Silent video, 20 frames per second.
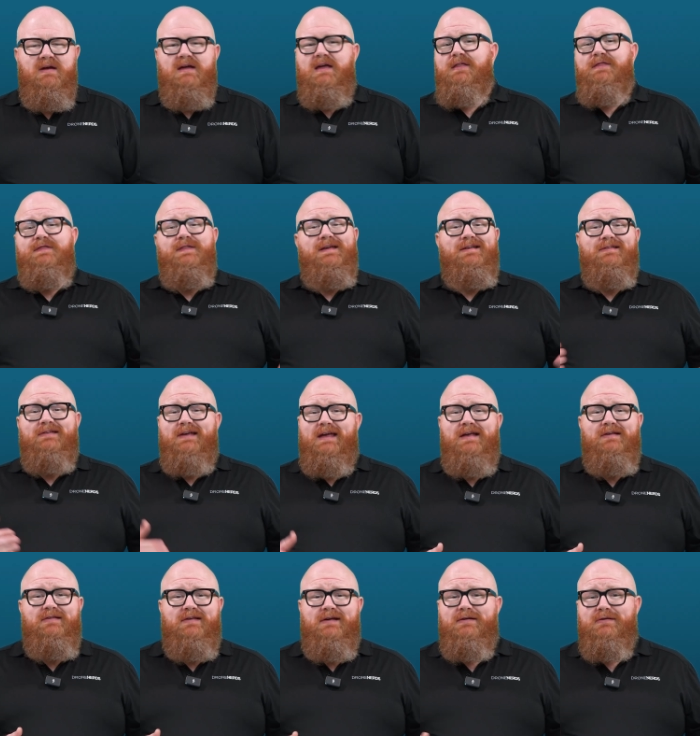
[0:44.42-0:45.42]
making things
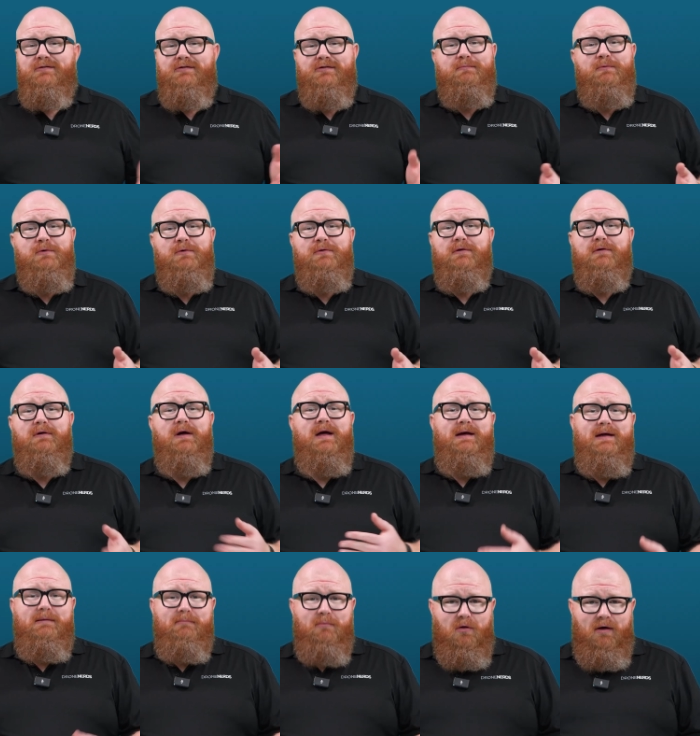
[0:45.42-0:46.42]
easier, smoother,
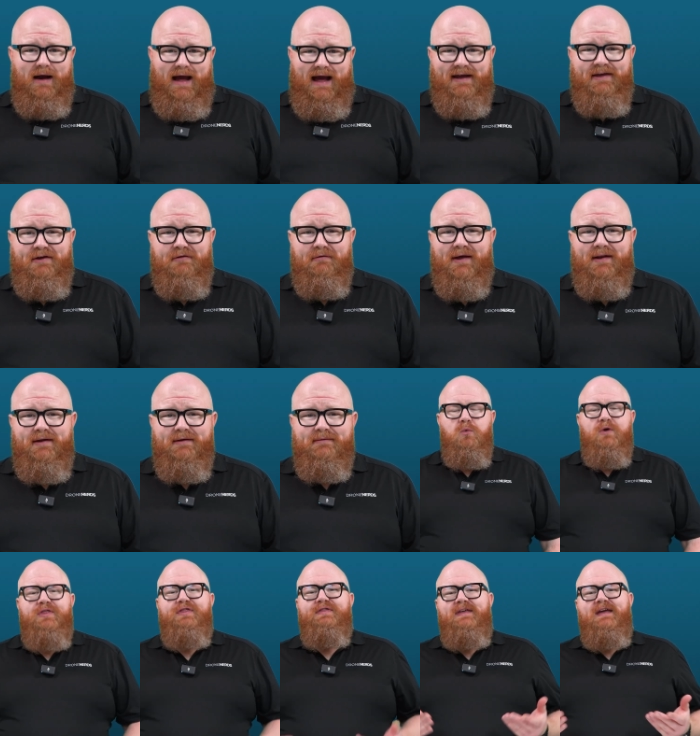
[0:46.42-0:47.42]
and more accurate.
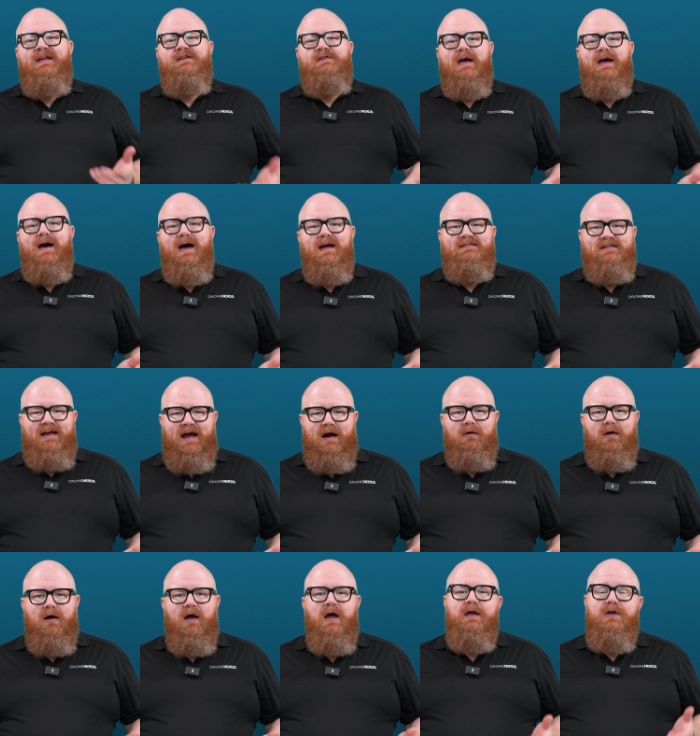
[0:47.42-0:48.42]
With DJI
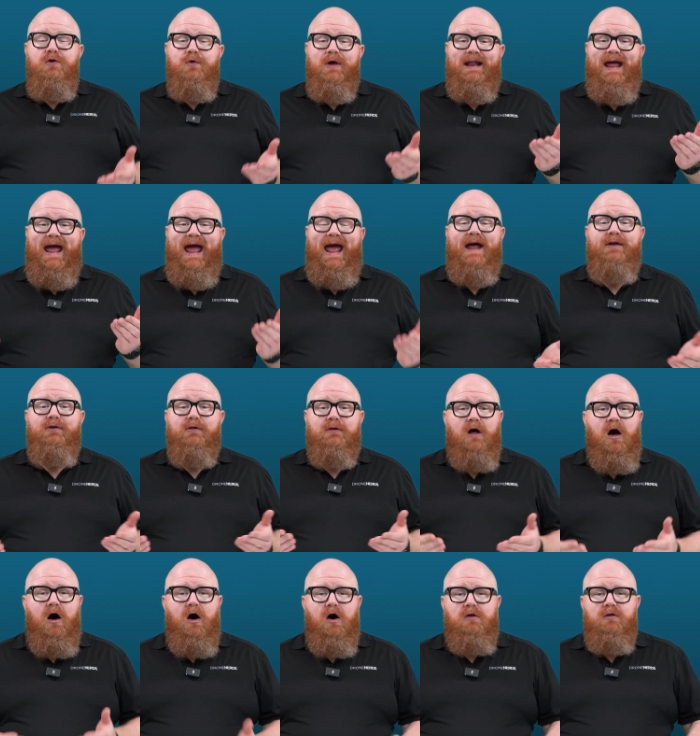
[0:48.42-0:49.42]
Terra, you can
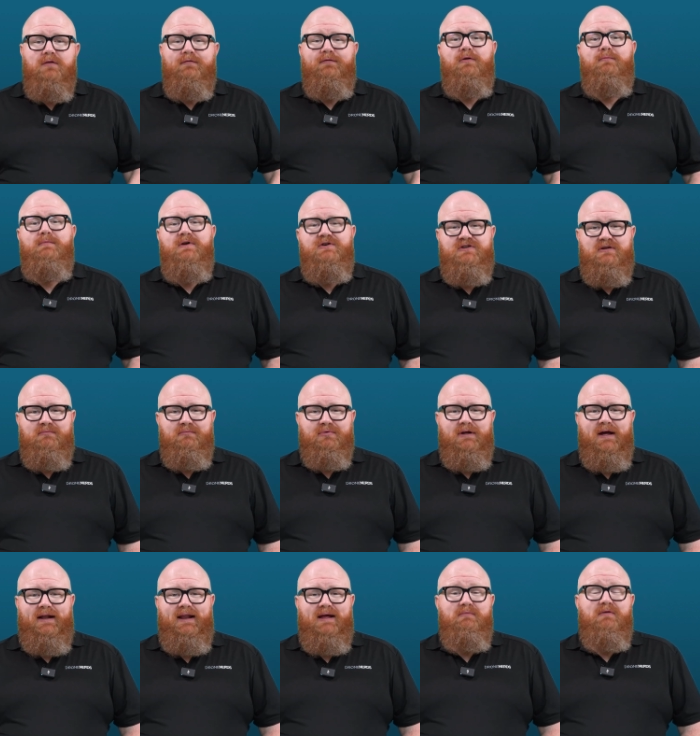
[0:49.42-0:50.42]
handle all of your mission
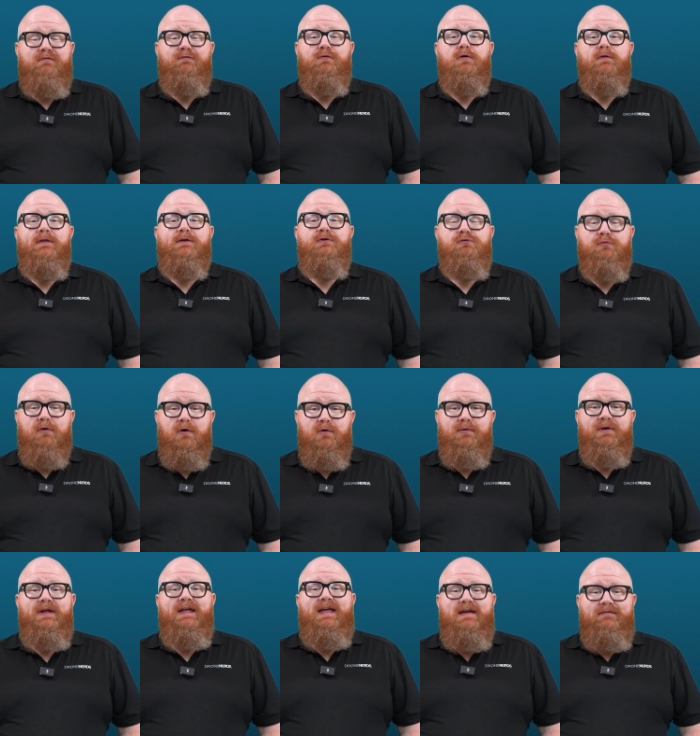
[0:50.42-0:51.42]
planning before the
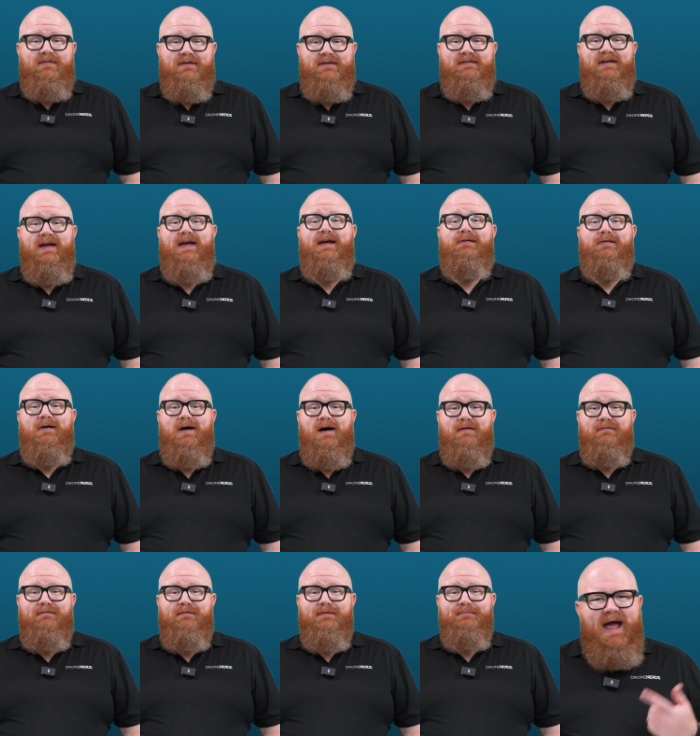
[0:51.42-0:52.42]
drone even takes
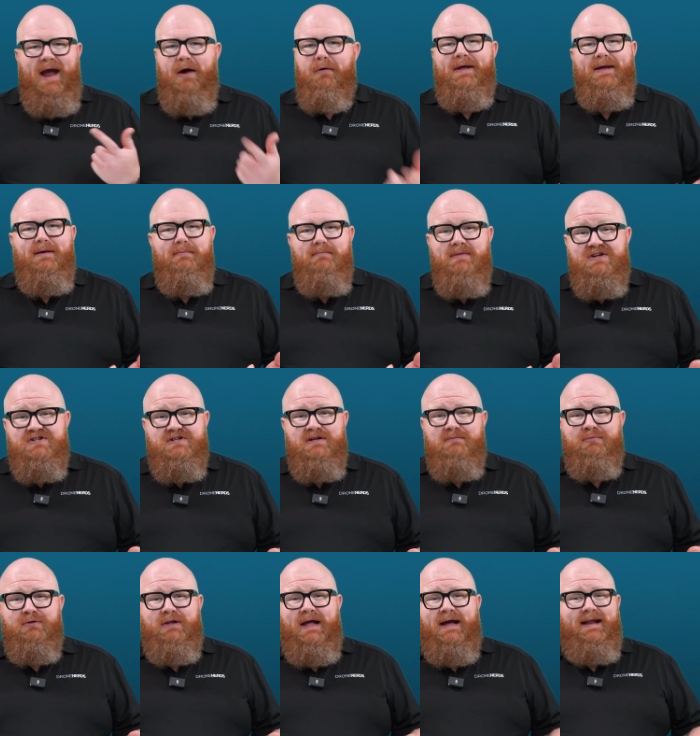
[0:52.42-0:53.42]
off. Area
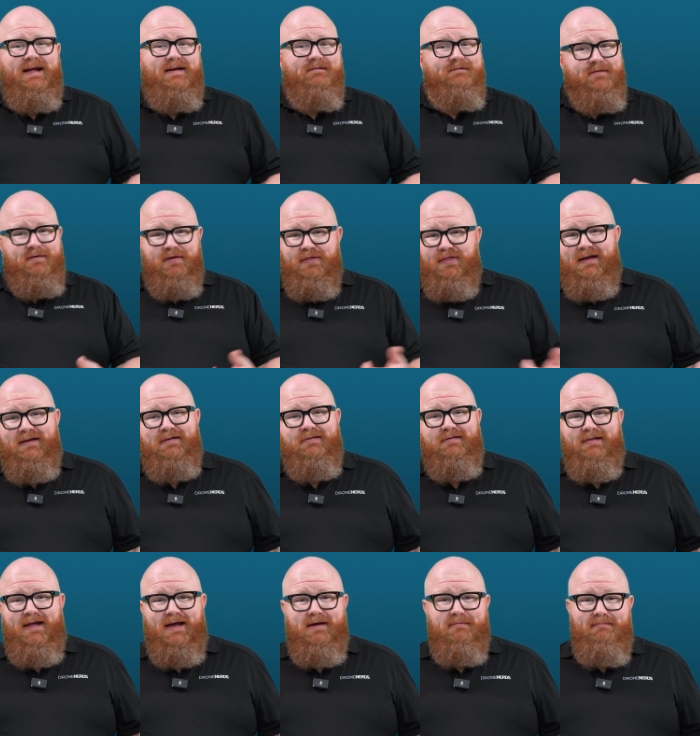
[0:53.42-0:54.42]
mission planning for things
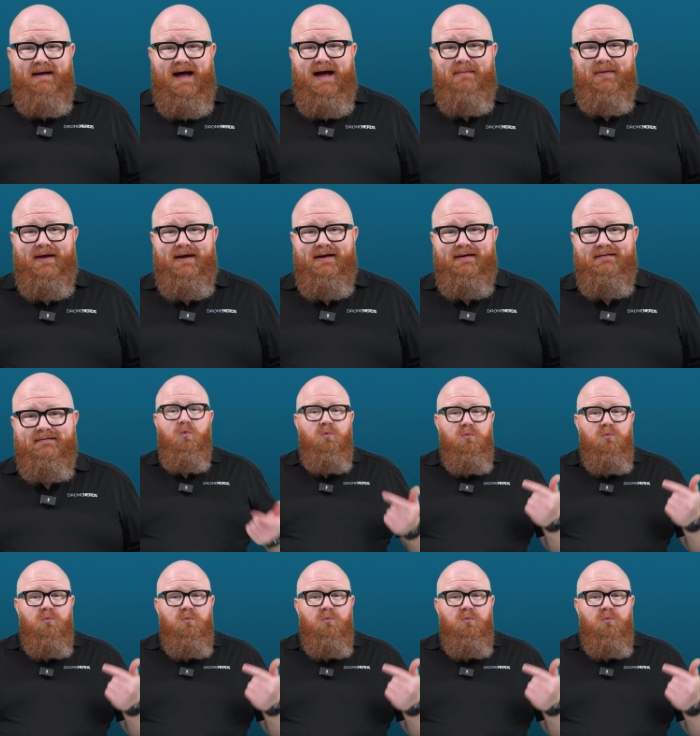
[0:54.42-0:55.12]
like mapping,